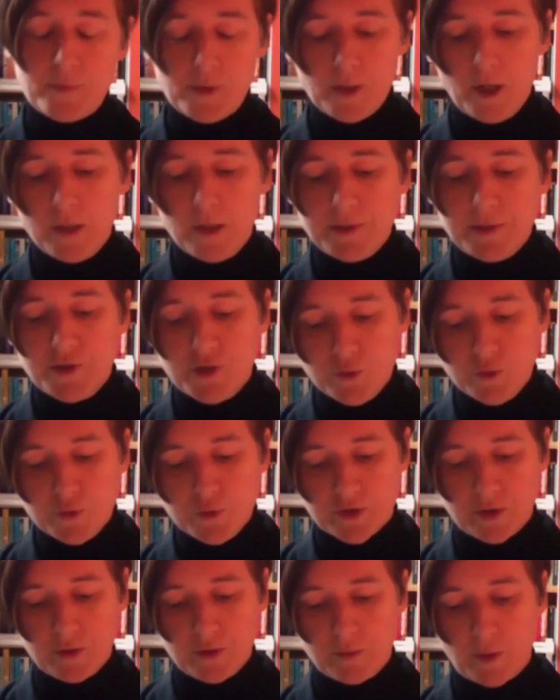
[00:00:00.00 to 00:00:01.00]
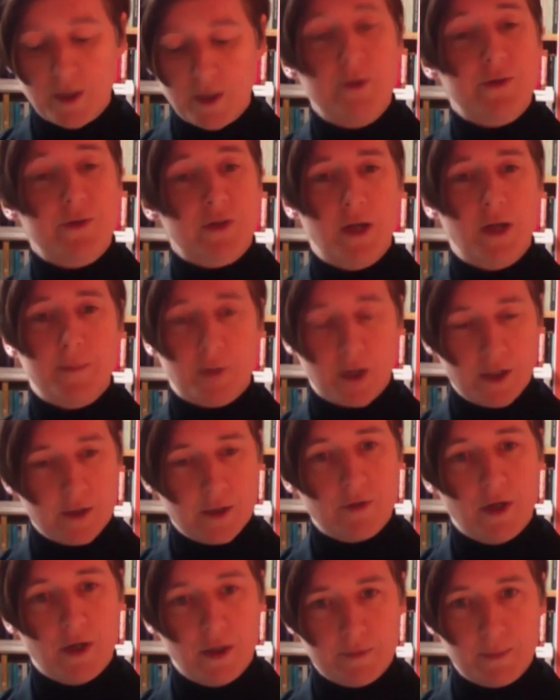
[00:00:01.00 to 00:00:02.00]
And she also, I'm
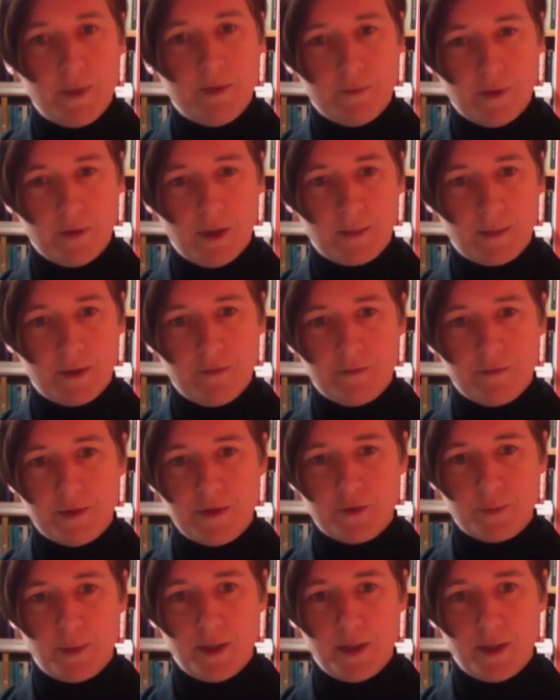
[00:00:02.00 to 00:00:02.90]
convinced